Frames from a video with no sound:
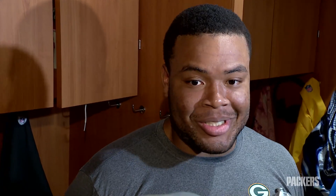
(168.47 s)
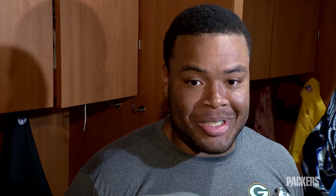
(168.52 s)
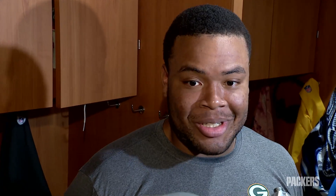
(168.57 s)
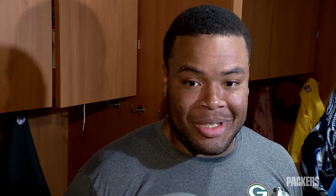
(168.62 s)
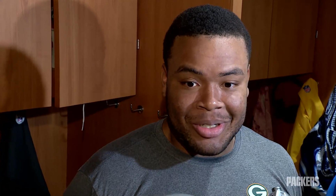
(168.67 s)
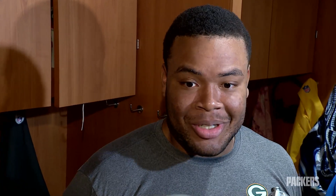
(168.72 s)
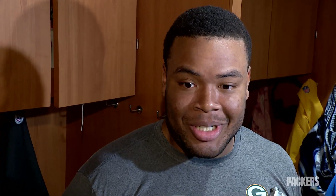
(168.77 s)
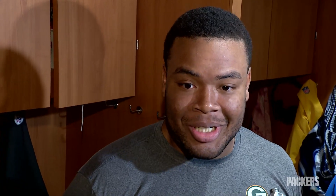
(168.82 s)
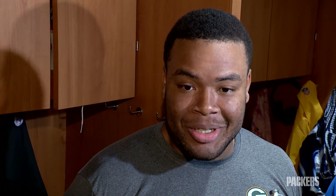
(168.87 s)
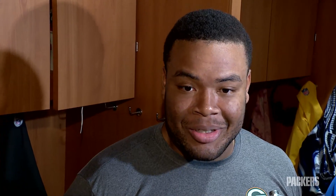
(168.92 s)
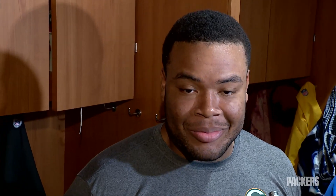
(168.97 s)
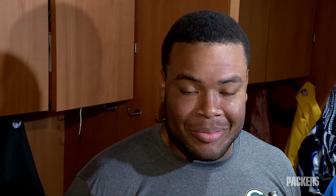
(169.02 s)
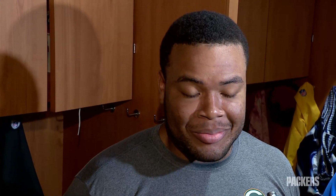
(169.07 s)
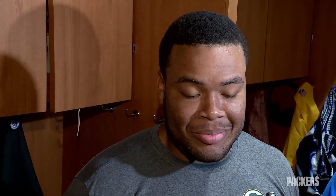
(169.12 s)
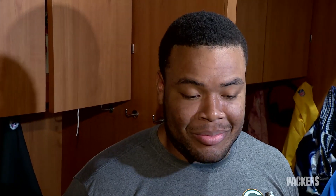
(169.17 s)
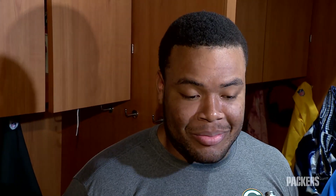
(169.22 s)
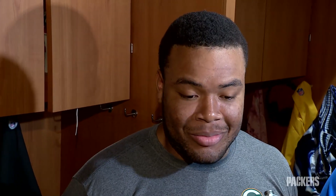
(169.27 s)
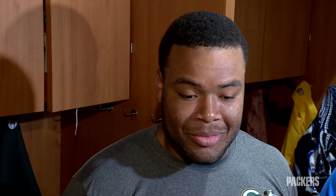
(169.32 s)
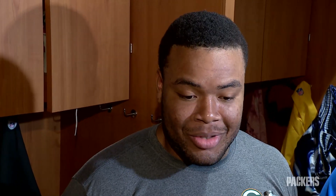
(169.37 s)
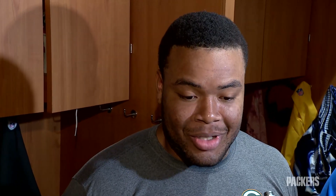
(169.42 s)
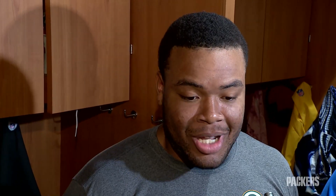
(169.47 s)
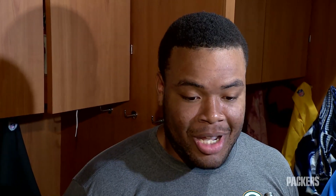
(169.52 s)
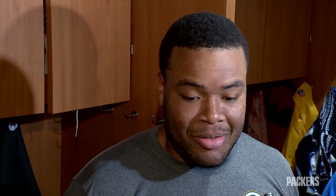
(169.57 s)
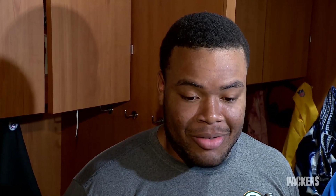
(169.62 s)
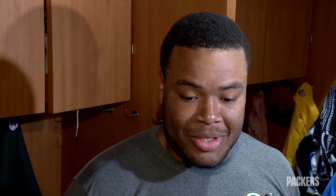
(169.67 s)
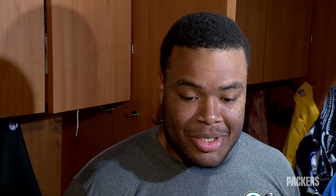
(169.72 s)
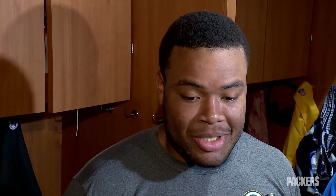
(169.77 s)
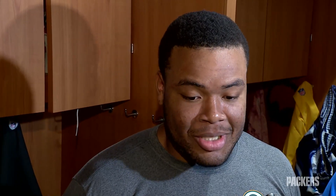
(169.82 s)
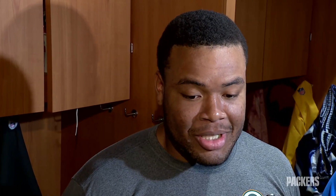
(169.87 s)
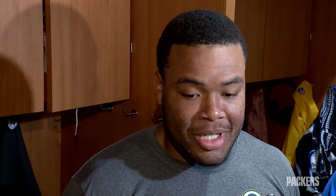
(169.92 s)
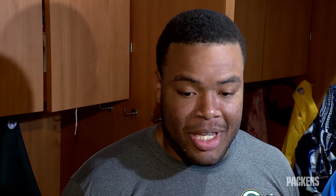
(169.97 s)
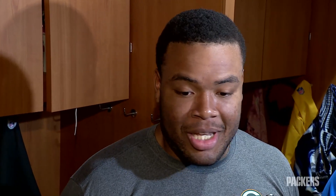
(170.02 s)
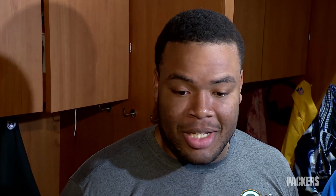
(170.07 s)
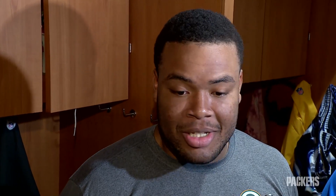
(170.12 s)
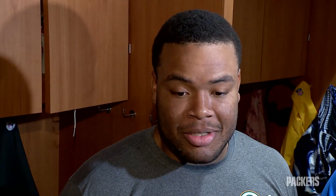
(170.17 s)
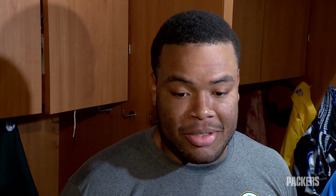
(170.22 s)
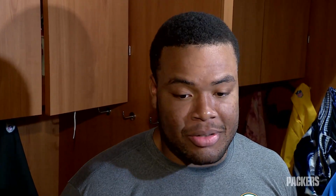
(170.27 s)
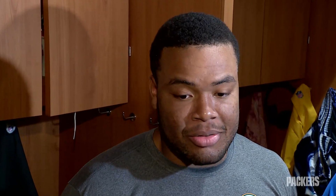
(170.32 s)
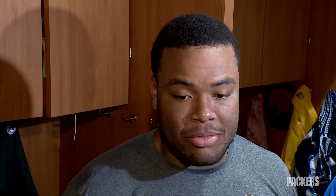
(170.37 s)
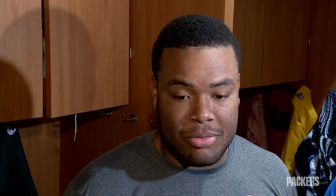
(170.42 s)
So, obviously, yeah,
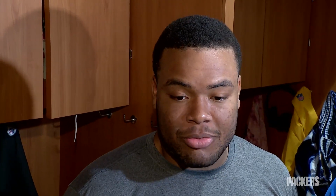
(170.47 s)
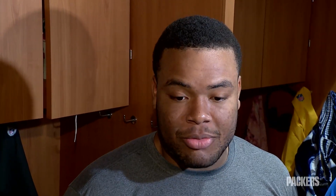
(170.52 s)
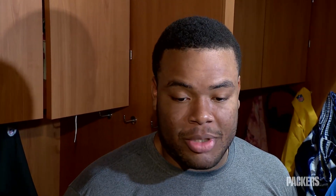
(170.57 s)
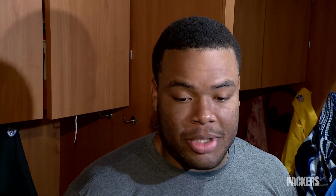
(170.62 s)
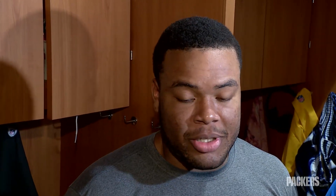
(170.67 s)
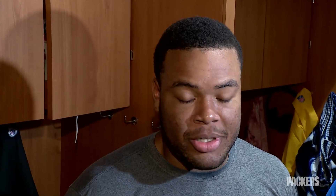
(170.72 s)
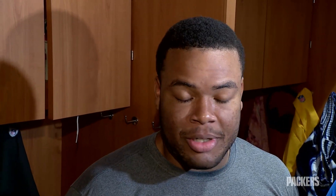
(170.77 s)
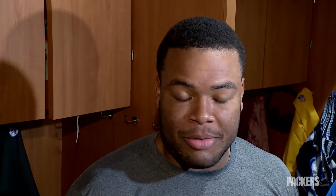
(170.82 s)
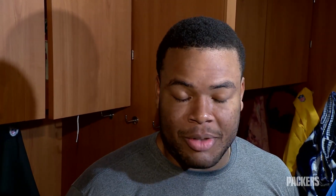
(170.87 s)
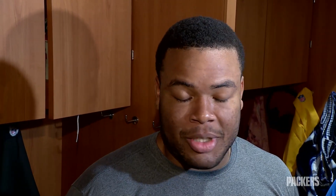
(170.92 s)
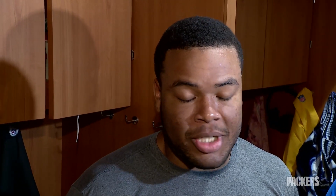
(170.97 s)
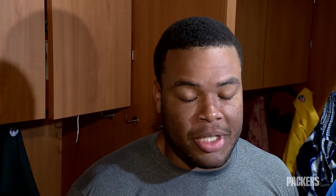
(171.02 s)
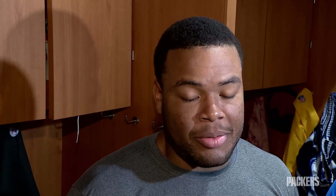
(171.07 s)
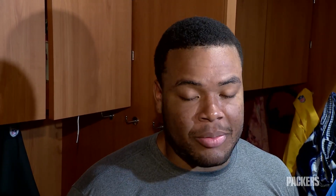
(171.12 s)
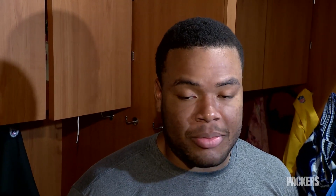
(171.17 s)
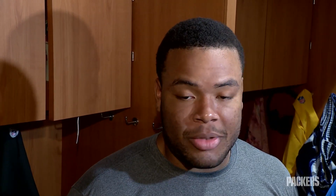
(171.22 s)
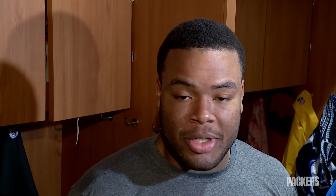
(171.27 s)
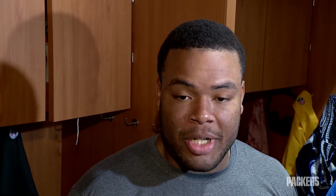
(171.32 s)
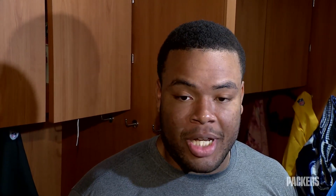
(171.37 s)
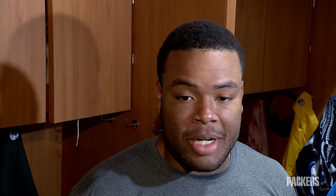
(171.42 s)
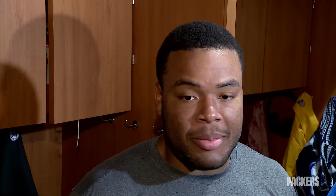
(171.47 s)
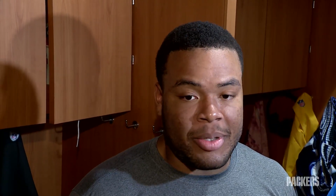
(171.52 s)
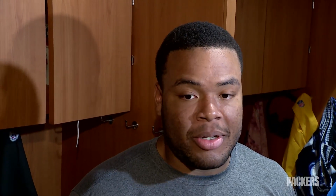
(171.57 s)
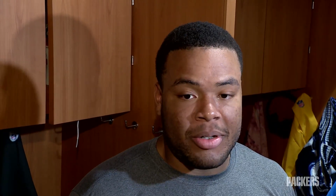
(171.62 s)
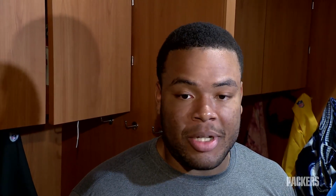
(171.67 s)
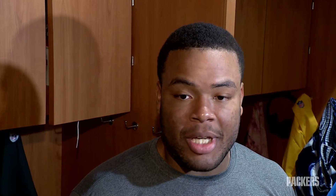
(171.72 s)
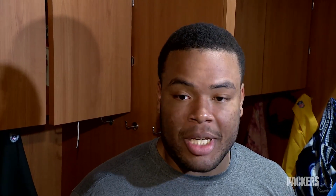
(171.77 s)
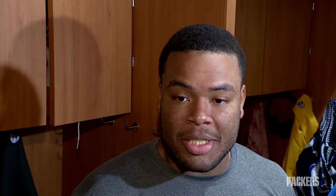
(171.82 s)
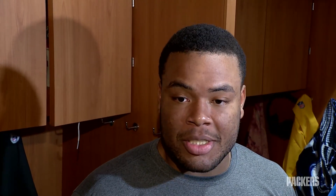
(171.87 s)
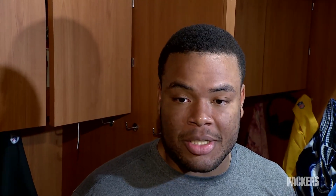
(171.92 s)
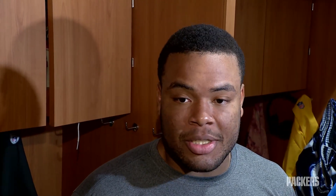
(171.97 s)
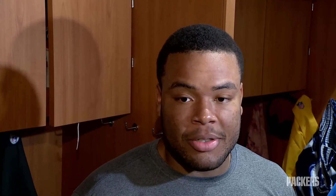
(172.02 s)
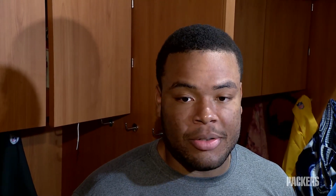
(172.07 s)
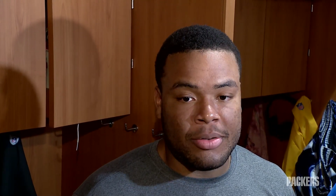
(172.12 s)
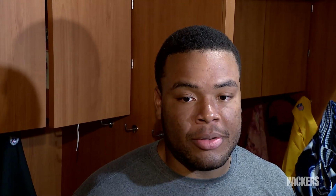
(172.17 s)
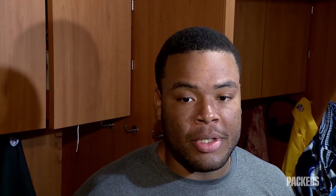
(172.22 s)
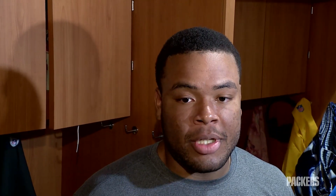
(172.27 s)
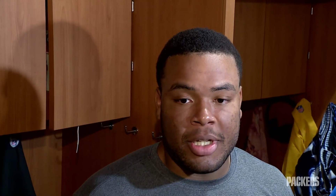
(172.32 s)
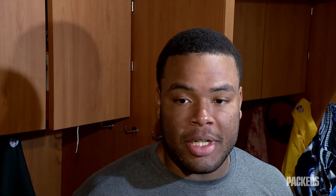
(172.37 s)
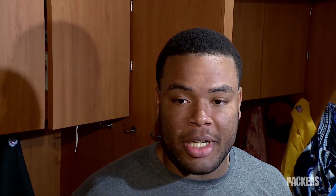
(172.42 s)
when you're in with him, you got to be able to execute
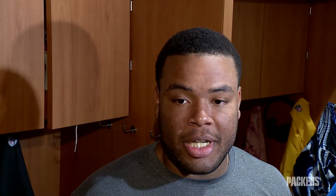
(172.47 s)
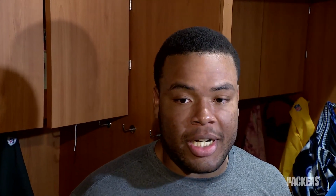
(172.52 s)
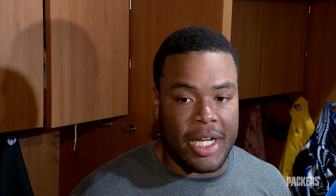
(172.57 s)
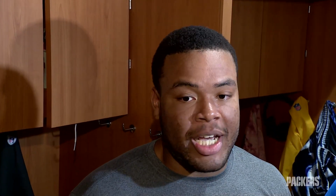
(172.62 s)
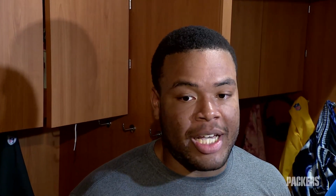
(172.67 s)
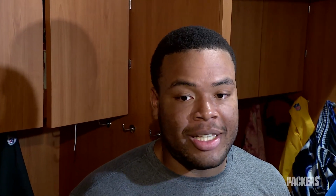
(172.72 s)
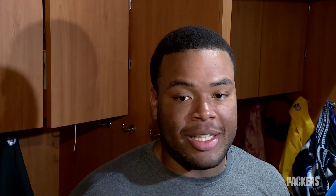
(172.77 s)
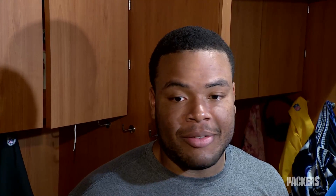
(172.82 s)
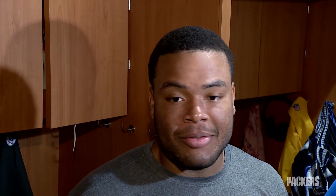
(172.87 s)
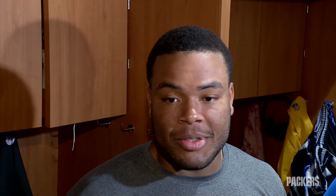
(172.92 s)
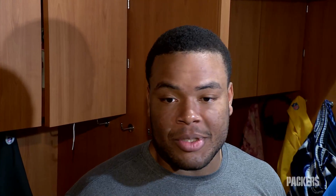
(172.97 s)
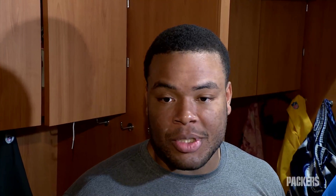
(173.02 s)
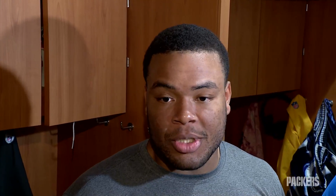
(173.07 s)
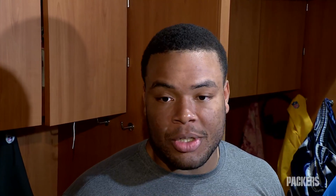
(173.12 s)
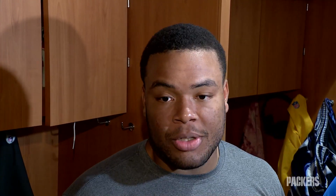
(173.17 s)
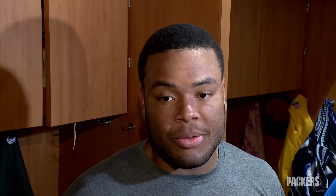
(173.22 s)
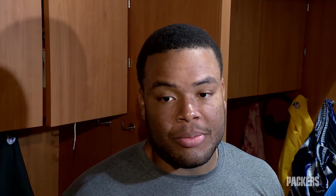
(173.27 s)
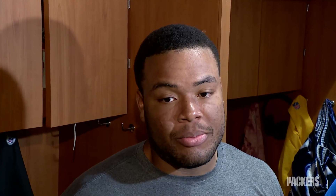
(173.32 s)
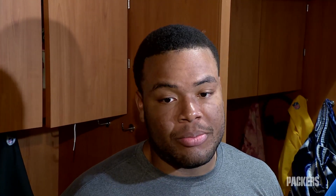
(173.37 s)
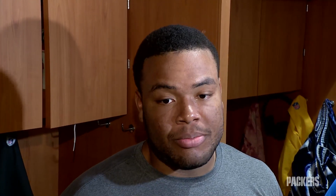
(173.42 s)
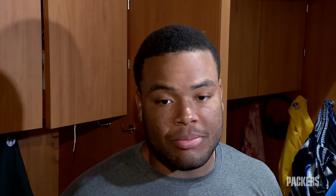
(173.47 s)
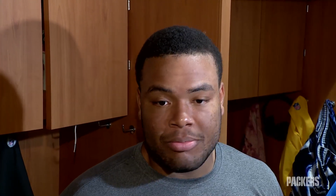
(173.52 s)
at a high level. So,